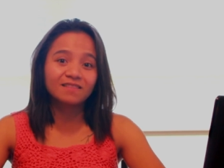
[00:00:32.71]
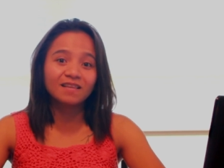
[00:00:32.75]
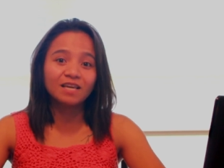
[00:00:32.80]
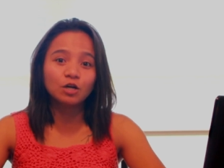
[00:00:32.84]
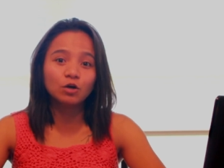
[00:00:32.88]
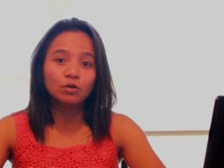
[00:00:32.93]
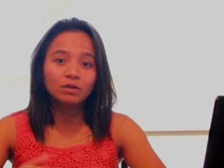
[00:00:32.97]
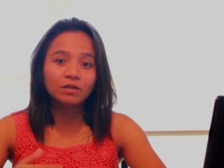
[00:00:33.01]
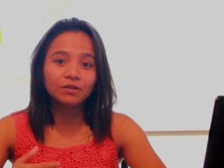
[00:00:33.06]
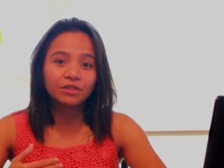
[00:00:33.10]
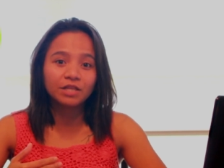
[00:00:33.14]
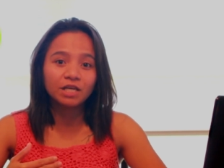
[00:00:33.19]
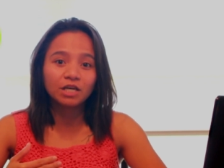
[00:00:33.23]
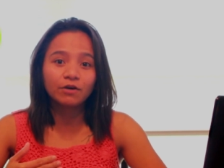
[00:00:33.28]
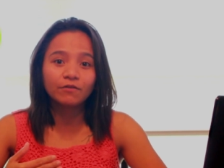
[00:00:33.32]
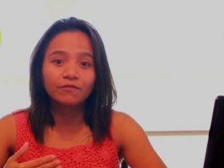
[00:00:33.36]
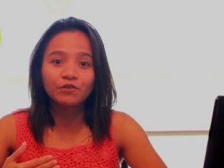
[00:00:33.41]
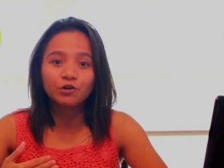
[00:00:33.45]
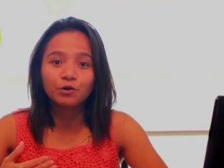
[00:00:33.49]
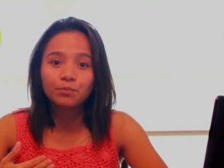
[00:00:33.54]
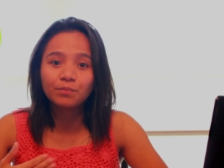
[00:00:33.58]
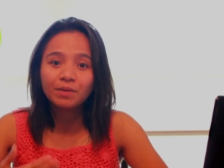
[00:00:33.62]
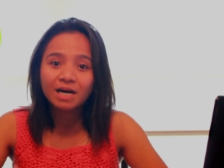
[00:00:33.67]
They only think
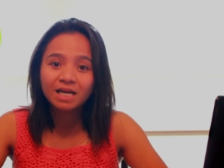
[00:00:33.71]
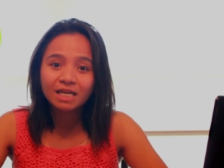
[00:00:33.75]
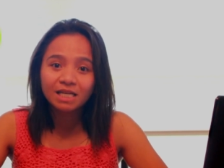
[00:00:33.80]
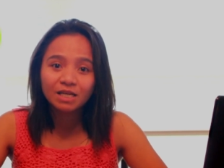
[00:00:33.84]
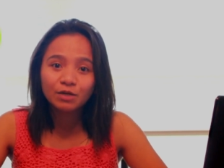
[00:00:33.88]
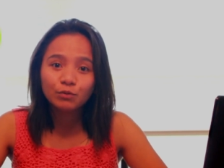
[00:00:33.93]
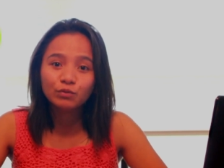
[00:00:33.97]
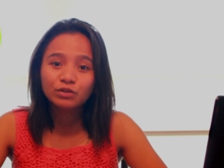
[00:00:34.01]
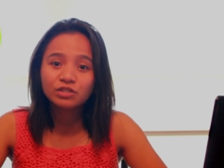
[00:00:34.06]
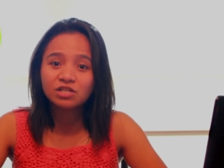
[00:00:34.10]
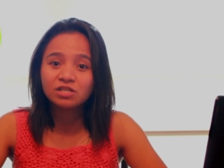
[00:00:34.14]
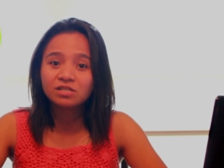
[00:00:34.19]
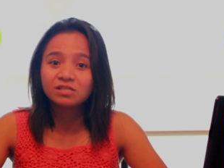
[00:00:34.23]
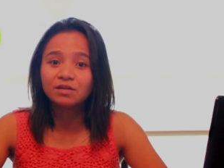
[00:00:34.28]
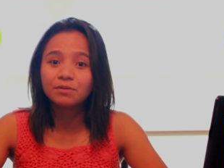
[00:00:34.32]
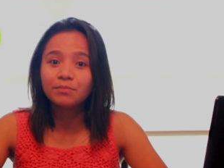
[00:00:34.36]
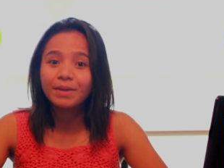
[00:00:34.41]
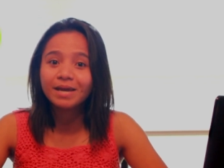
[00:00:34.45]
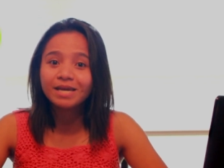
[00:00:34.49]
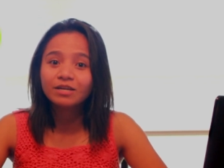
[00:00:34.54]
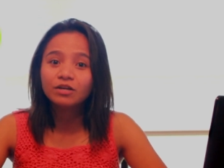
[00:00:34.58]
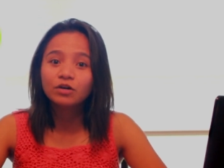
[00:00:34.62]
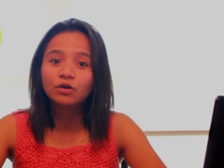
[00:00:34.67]
of your money, which is their
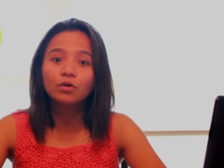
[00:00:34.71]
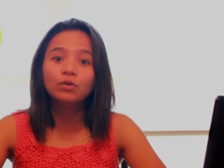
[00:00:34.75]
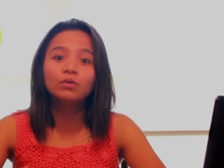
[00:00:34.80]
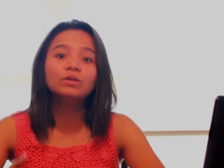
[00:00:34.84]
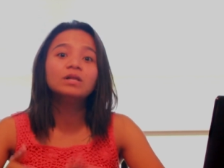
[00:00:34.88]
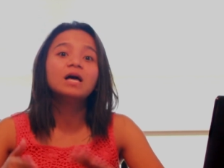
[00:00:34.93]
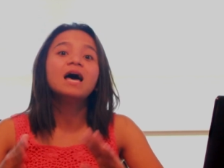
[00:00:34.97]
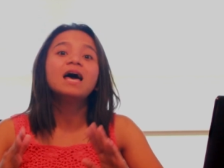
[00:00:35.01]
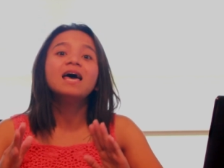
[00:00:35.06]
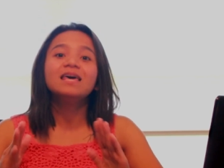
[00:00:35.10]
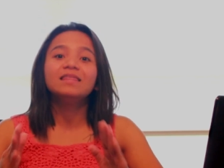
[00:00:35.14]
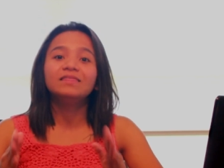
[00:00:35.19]
main goal,